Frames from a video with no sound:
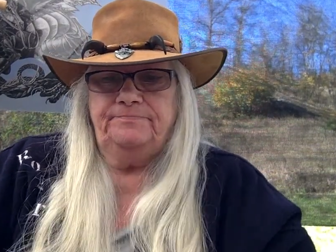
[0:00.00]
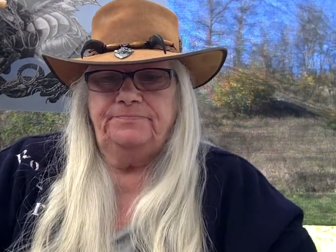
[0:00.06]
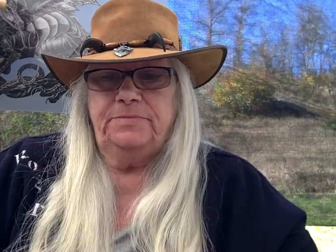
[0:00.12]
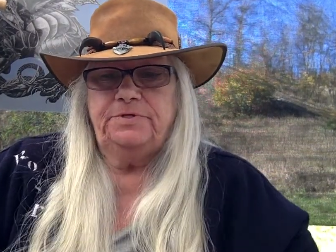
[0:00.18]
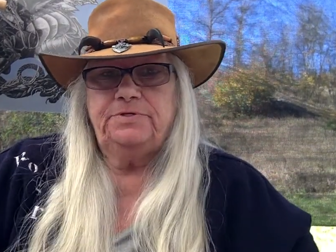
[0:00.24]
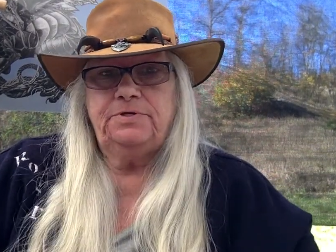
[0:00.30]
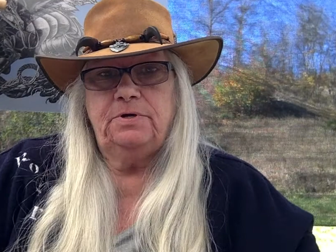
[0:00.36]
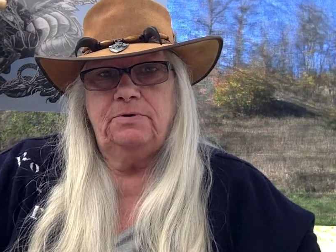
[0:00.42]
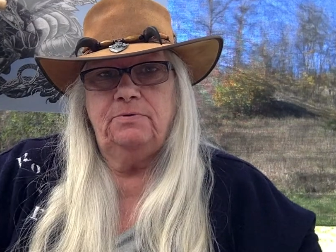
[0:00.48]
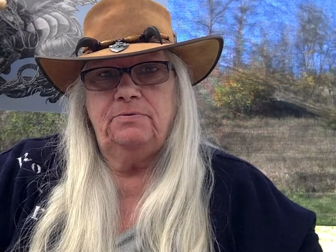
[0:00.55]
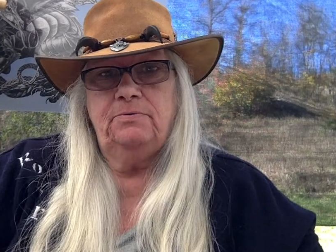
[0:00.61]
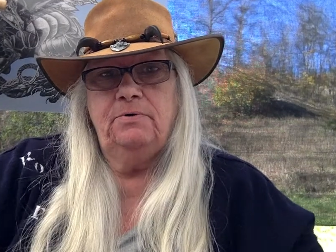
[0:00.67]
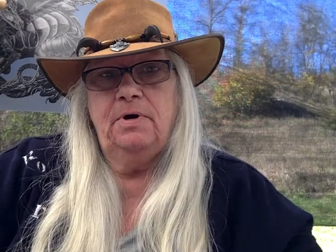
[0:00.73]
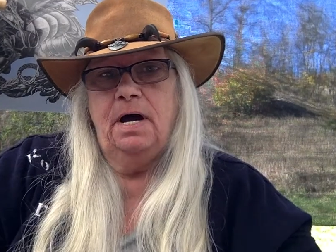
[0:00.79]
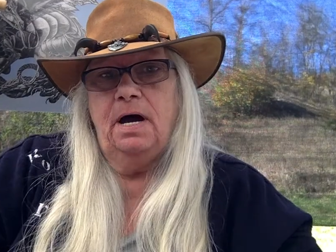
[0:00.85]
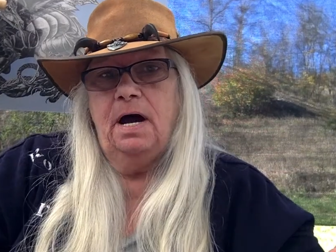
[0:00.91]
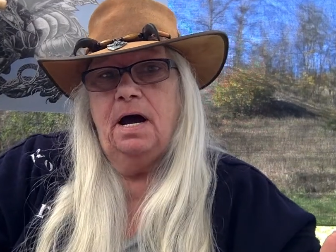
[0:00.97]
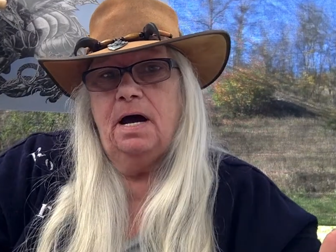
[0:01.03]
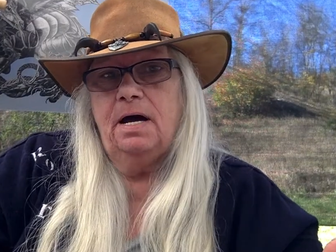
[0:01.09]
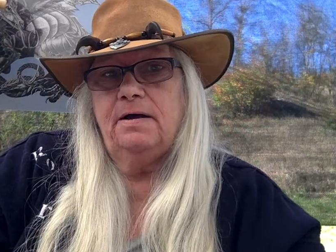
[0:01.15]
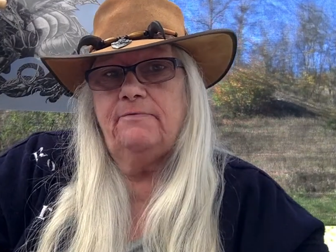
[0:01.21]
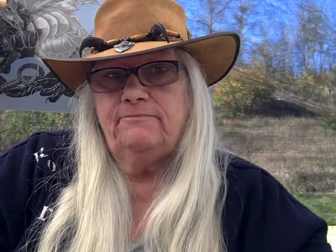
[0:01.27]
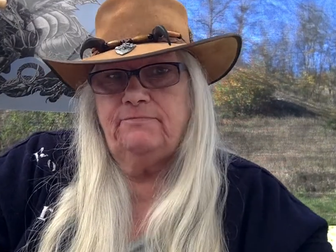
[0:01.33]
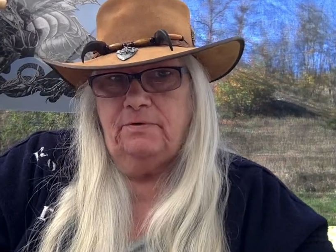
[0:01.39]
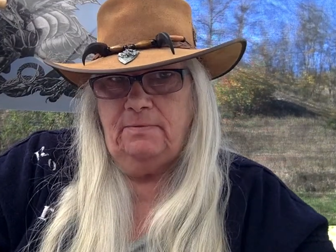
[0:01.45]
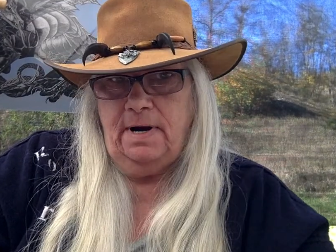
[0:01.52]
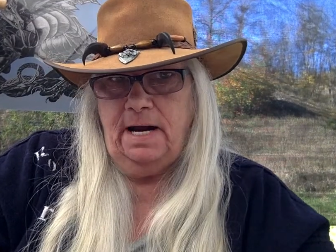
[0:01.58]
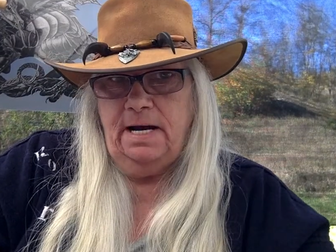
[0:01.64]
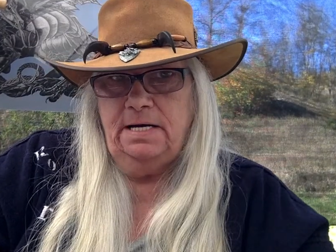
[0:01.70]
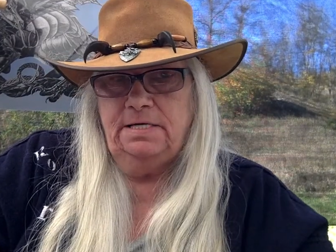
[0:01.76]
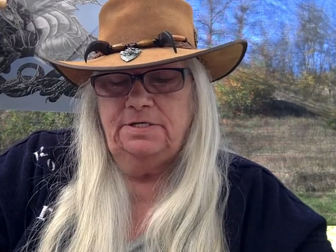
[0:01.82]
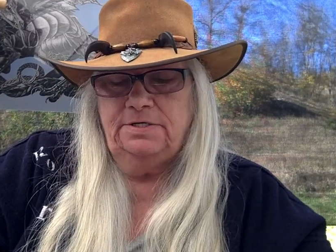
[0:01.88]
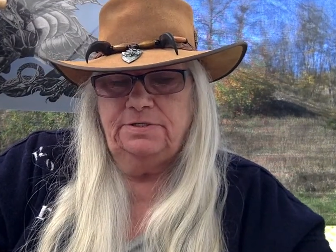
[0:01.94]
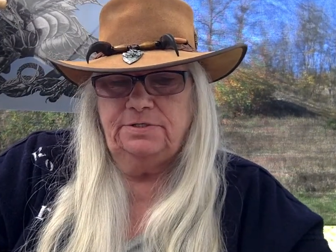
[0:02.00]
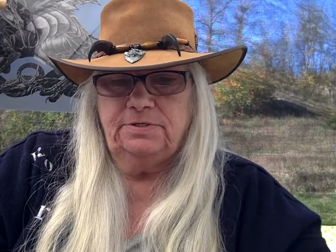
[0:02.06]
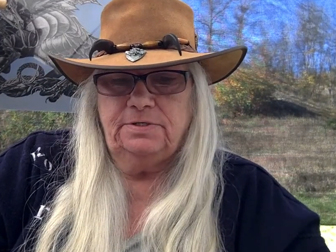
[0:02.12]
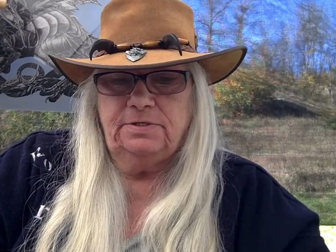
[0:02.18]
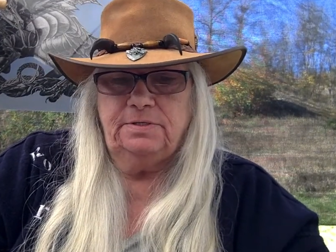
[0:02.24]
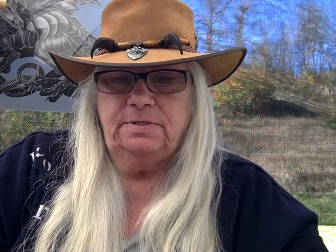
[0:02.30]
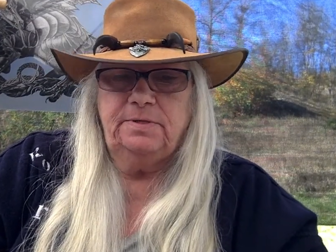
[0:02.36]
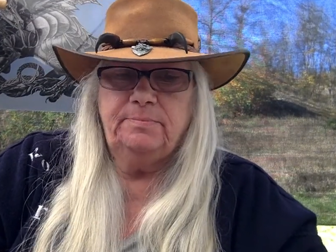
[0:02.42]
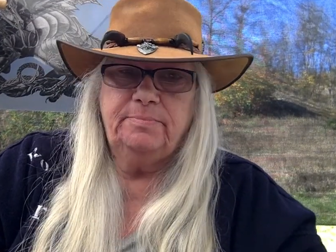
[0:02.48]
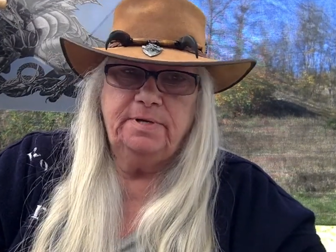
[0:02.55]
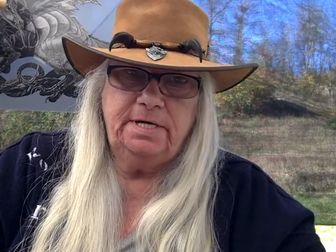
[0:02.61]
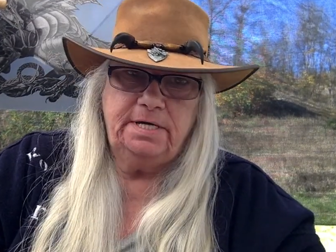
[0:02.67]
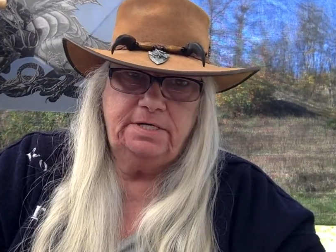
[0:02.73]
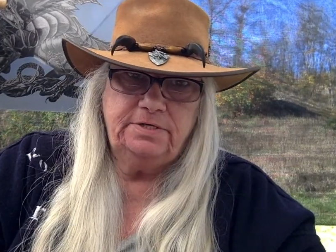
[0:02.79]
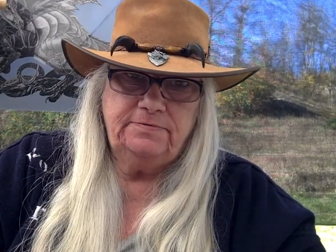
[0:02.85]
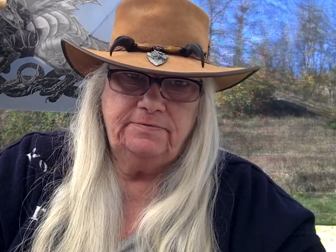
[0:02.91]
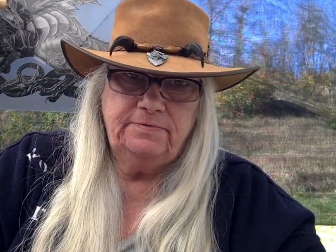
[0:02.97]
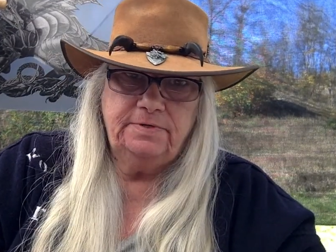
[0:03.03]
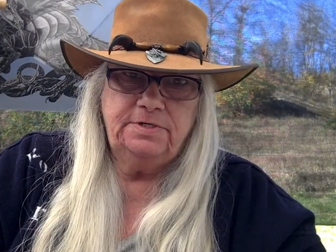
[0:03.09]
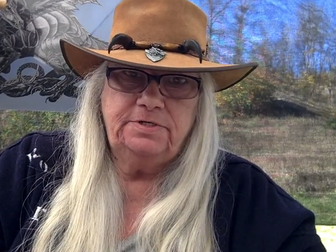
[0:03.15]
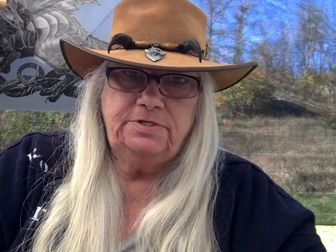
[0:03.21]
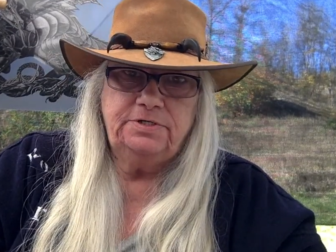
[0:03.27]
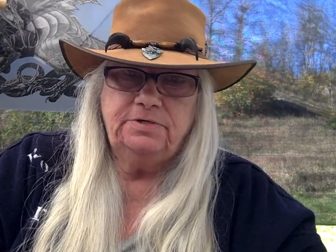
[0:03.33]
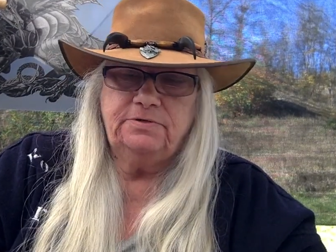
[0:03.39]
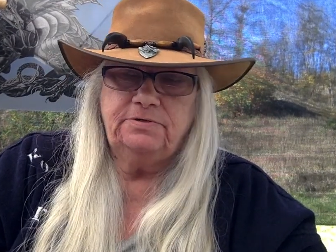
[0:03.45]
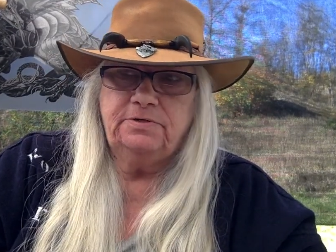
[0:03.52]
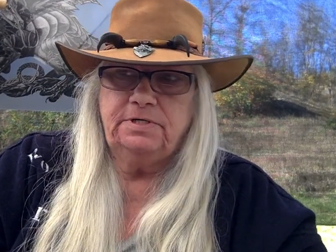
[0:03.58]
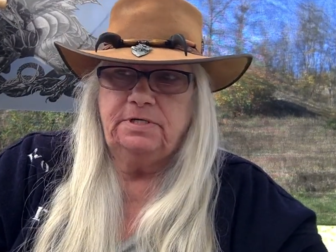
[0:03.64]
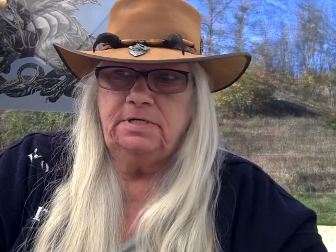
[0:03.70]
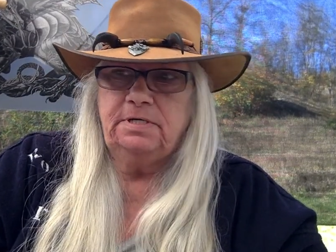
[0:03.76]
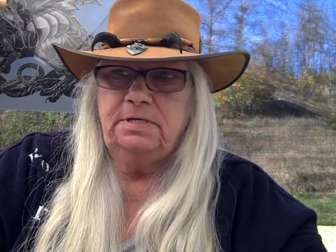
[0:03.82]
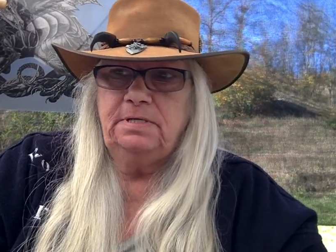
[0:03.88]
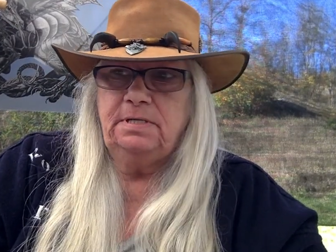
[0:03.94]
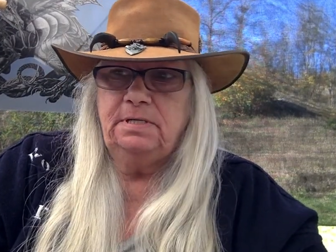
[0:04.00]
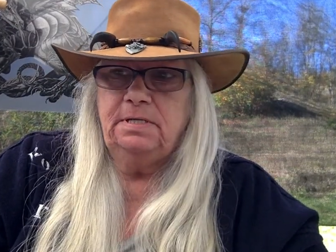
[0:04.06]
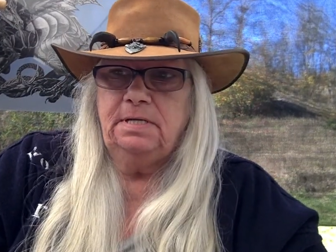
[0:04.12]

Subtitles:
So variety is good. The blankets for the children,